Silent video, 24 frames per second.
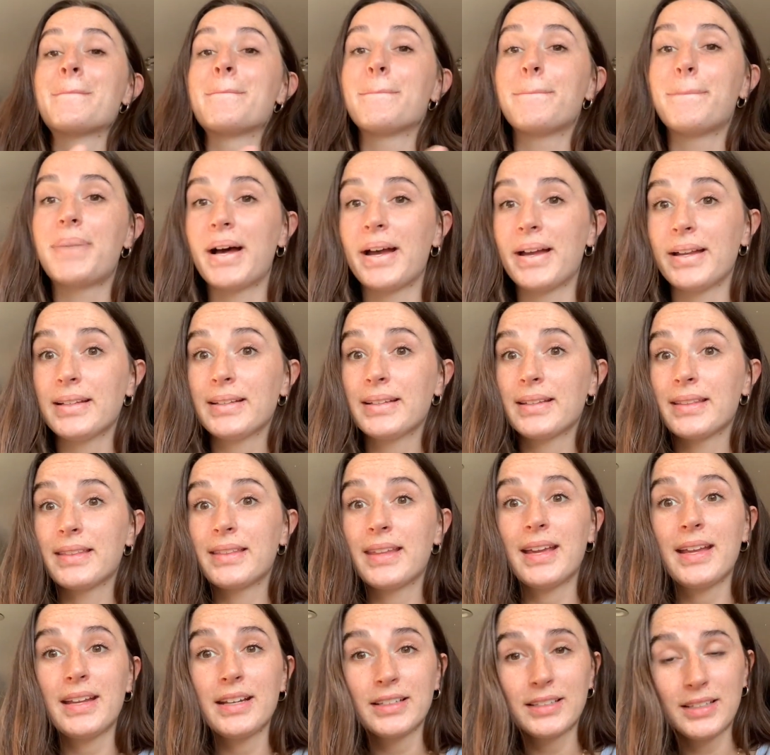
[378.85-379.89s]
But
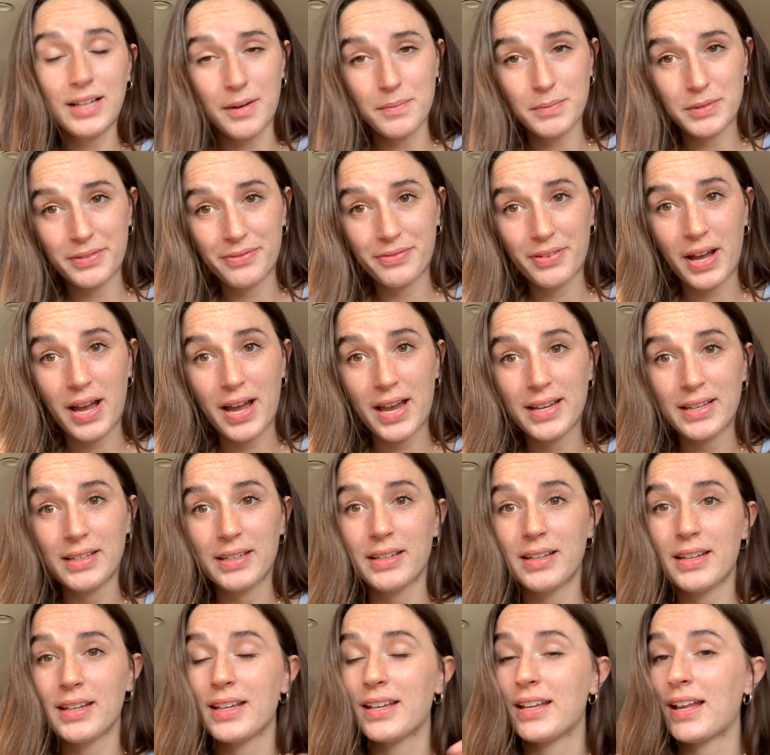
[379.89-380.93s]
then come to find
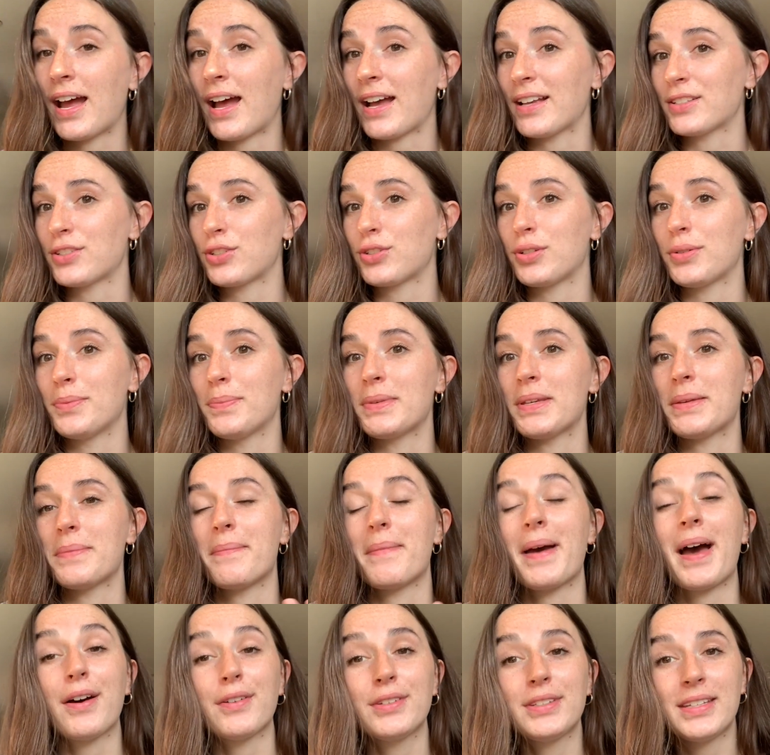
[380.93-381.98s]
it has to be
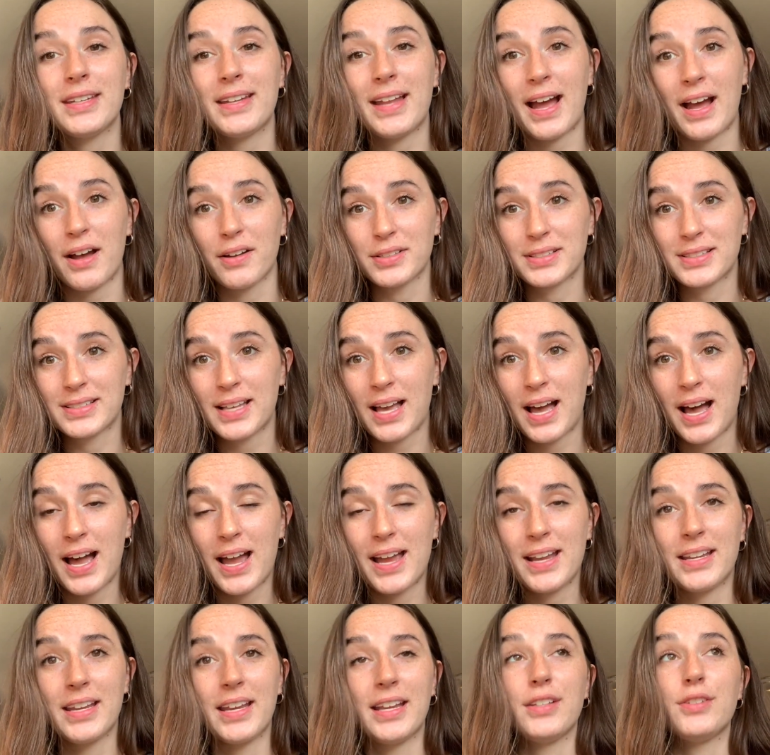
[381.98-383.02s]
mounted
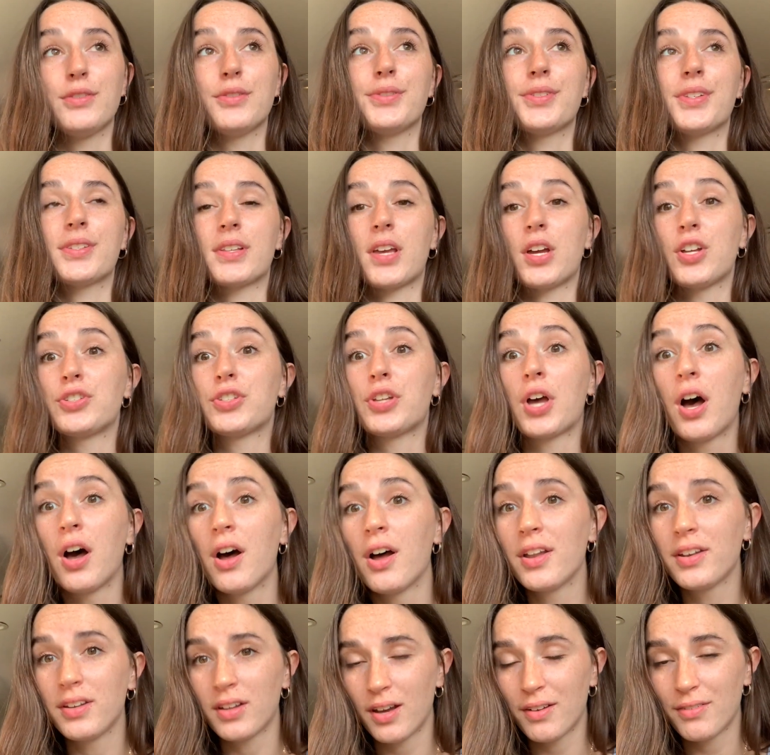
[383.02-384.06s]
outside and uses a
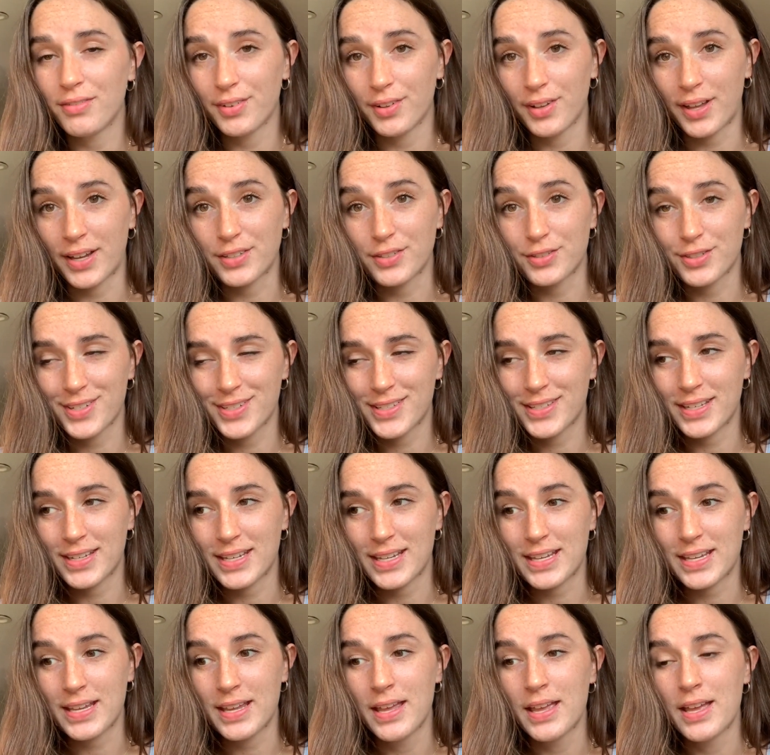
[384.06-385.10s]
ton of
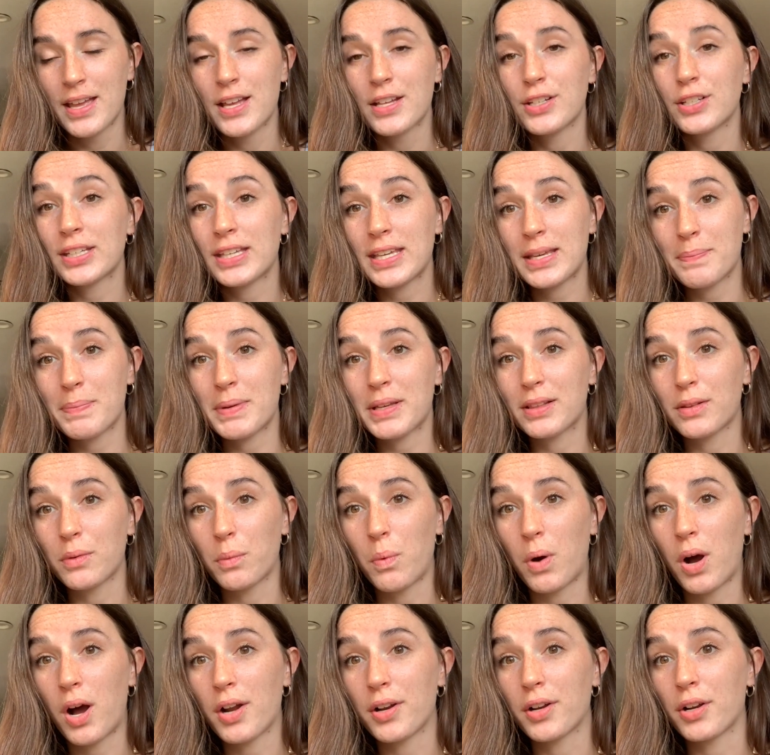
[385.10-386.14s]
electricity, keeping the
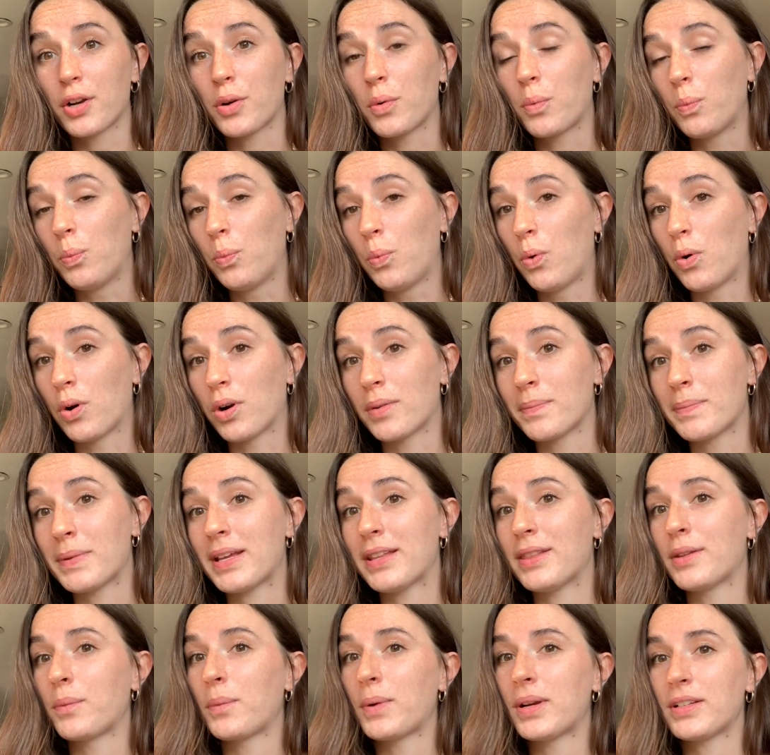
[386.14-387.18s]
water warm in
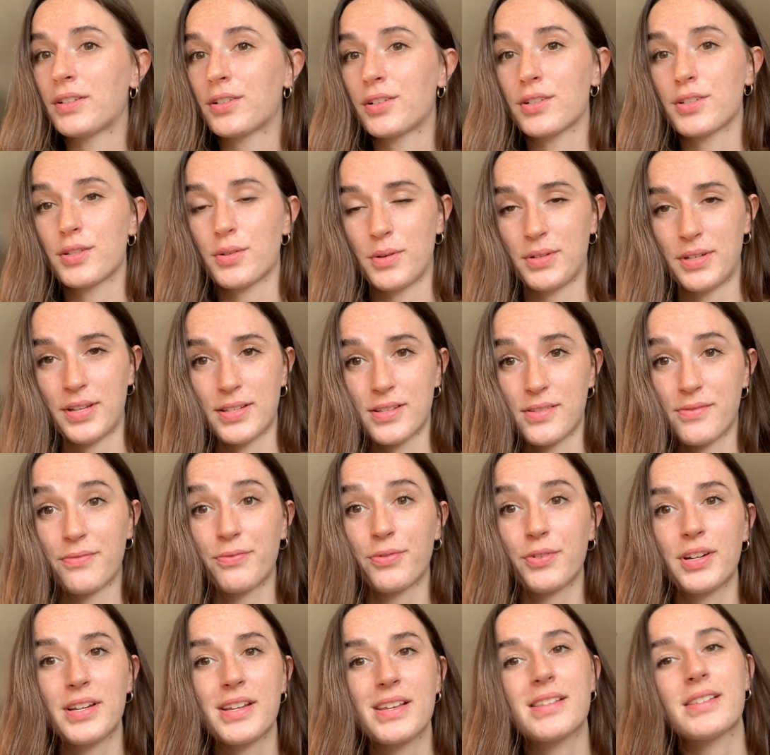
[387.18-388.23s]
the winter so it doesn't
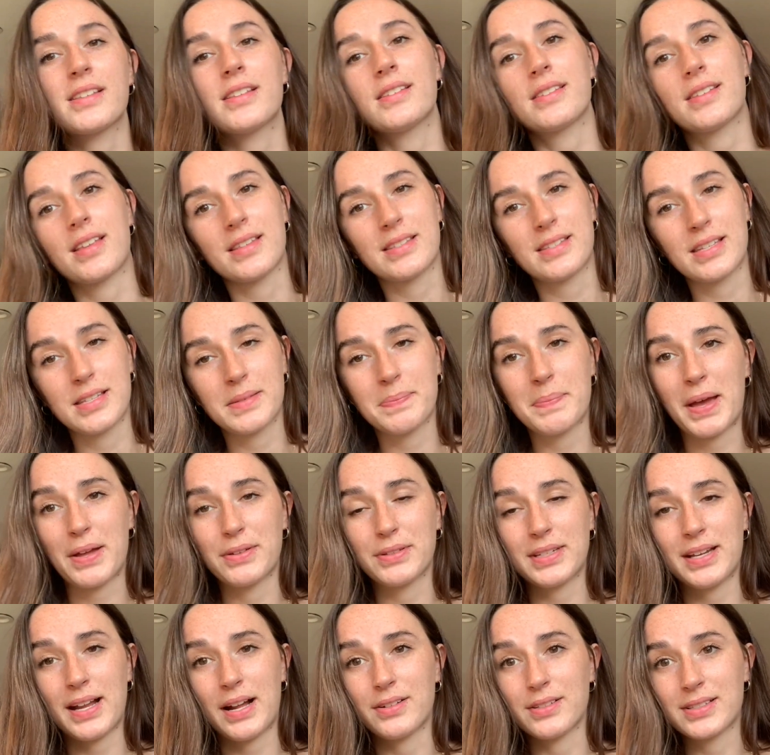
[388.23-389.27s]
freeze since it's
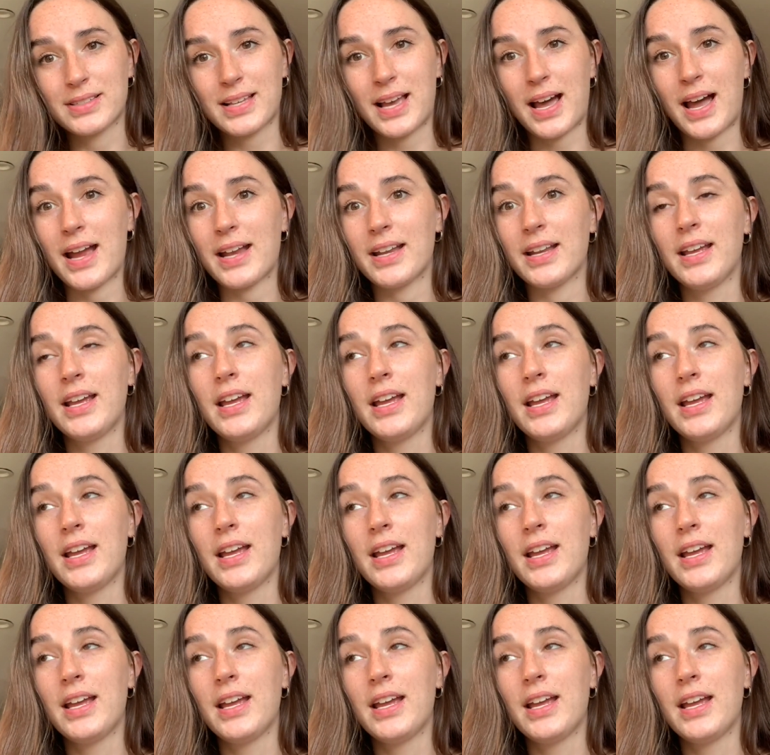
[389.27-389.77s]
mounted outside.